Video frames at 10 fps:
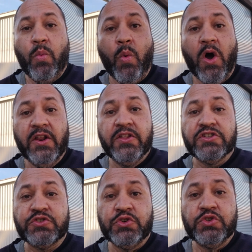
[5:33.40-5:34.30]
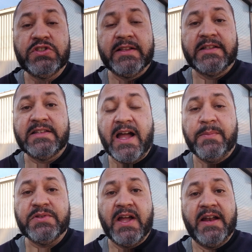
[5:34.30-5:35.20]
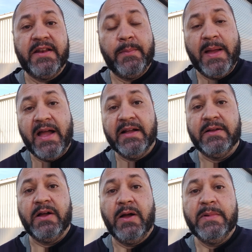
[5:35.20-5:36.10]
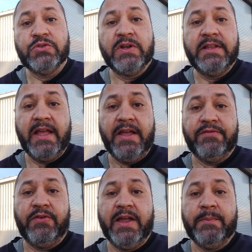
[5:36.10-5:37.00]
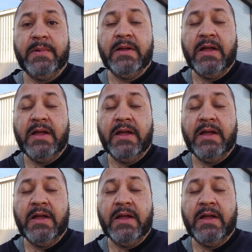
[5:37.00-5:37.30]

One of the screws at the top side on the back between the A-frame